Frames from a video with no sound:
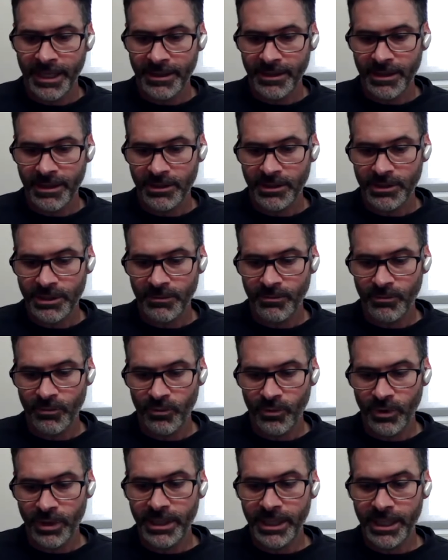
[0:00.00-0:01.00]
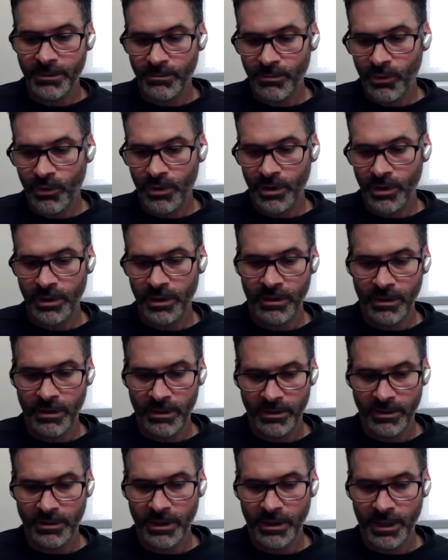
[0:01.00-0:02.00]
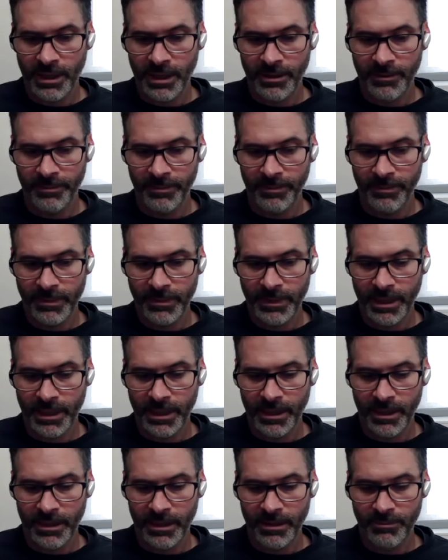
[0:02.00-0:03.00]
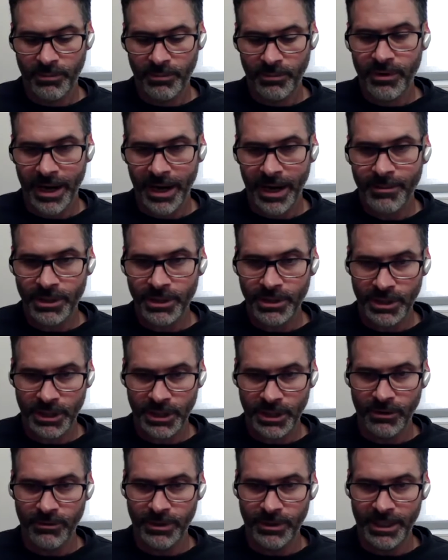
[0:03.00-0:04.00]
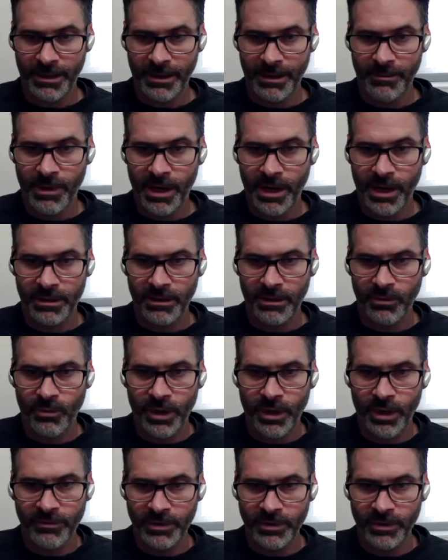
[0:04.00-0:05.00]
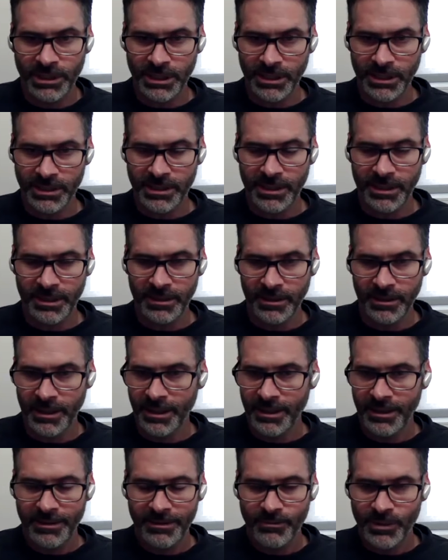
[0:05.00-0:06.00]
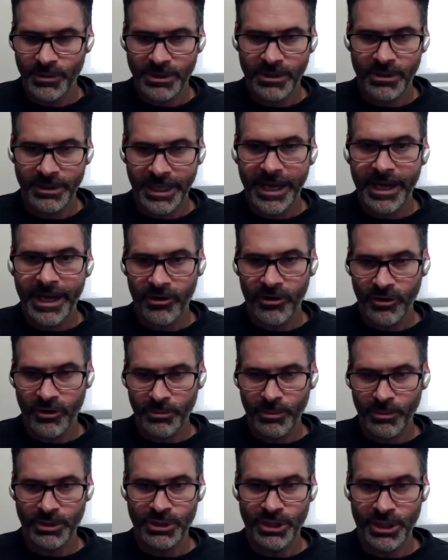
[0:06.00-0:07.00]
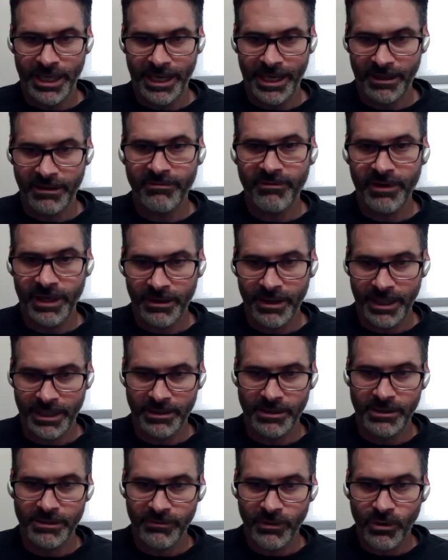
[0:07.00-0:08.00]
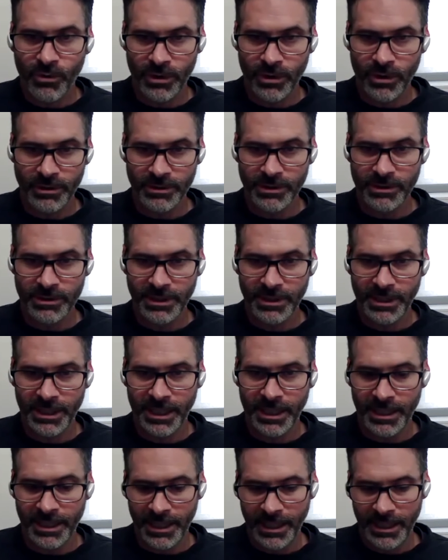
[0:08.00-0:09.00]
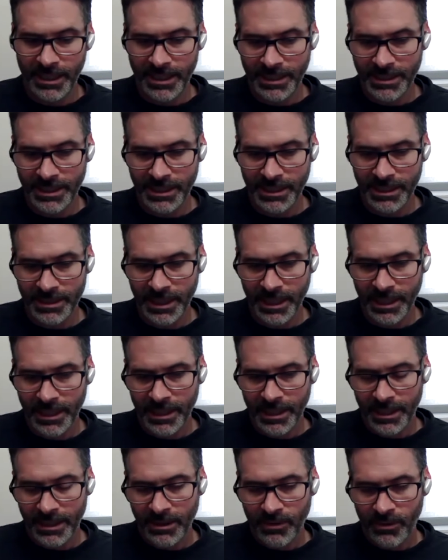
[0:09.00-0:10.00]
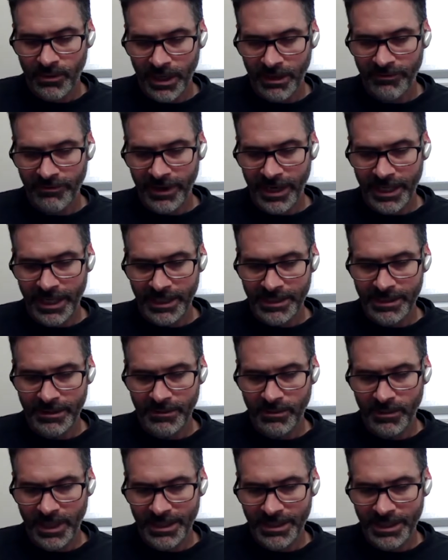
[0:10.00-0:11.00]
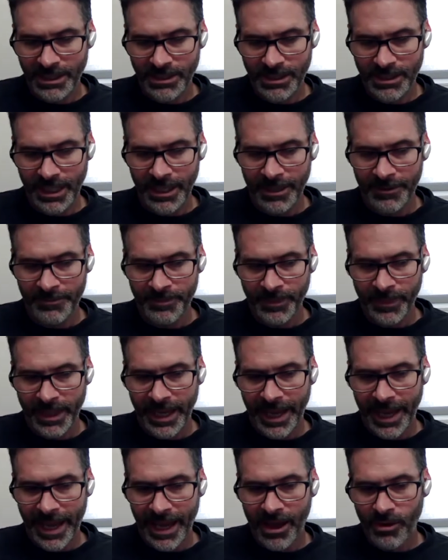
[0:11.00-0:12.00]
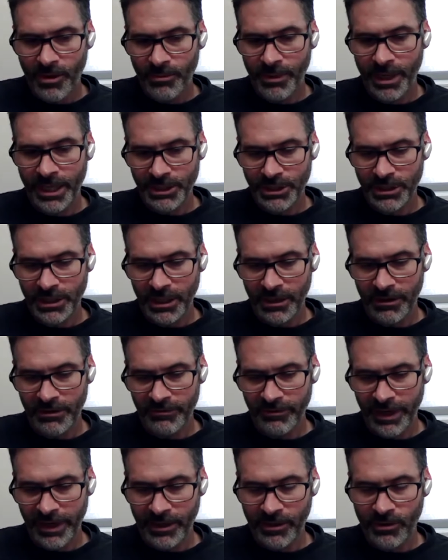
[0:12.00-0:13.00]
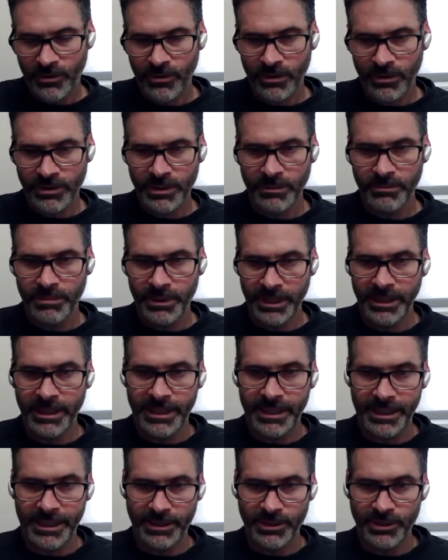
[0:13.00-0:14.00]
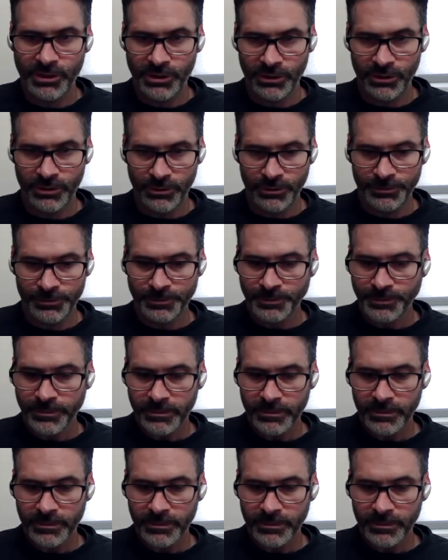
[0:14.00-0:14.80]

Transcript: And there's some really important um, uh, parameters that go into that model, one of which is the what's called the heritable genetic variance of corals. And this is quantifies essentially how much of a coral's ability to